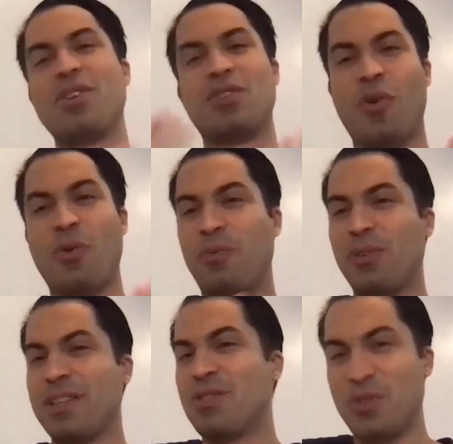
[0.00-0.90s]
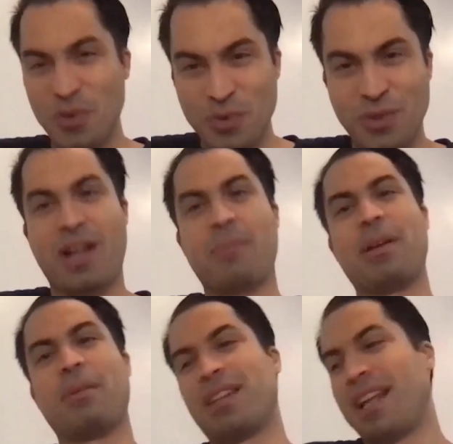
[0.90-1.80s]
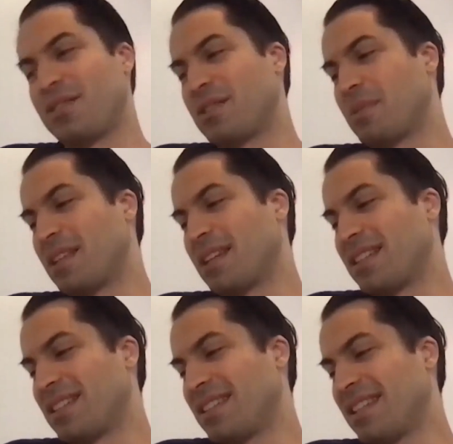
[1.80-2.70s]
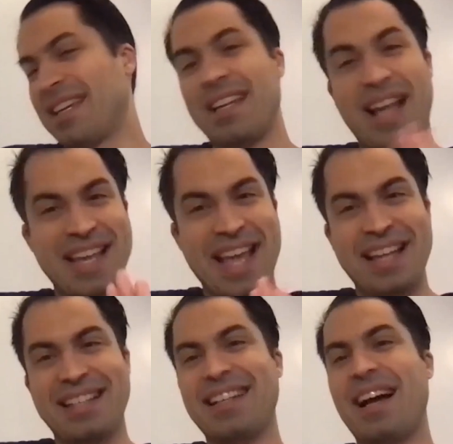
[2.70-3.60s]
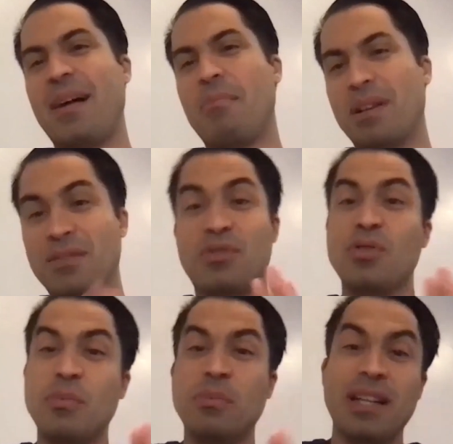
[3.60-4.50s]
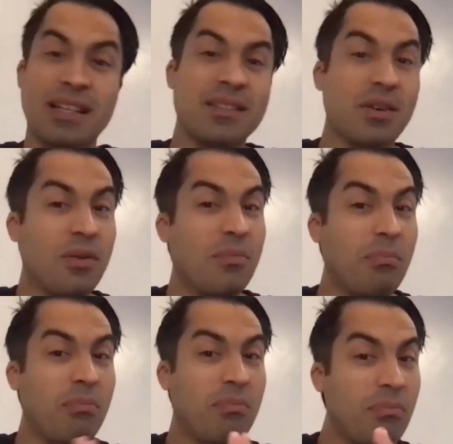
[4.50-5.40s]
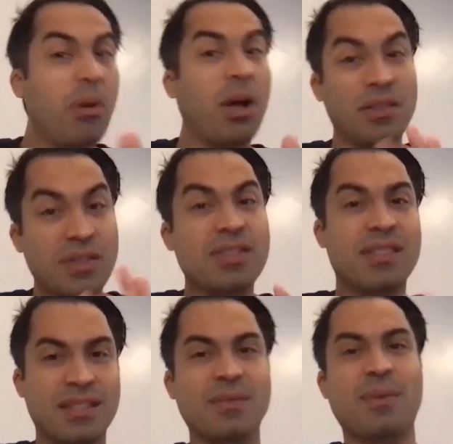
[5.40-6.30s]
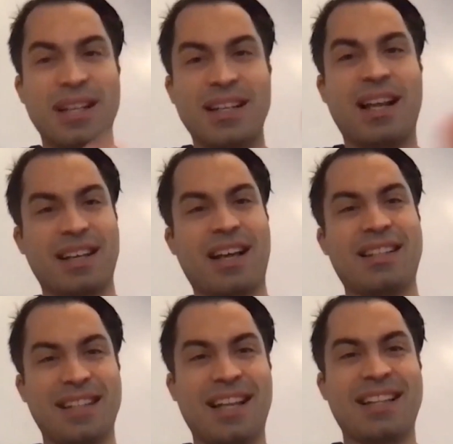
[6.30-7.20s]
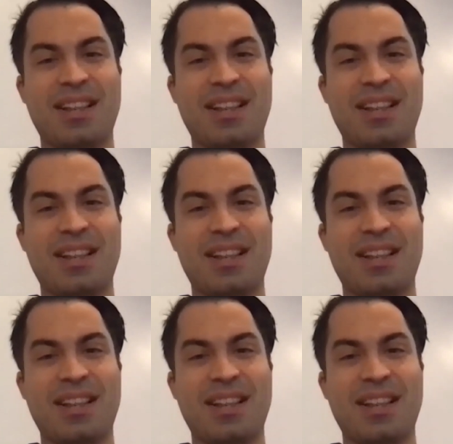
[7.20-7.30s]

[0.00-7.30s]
So hopefully soon I'll be able to announce some things. Not yet, but soon meaning months, right? Not that.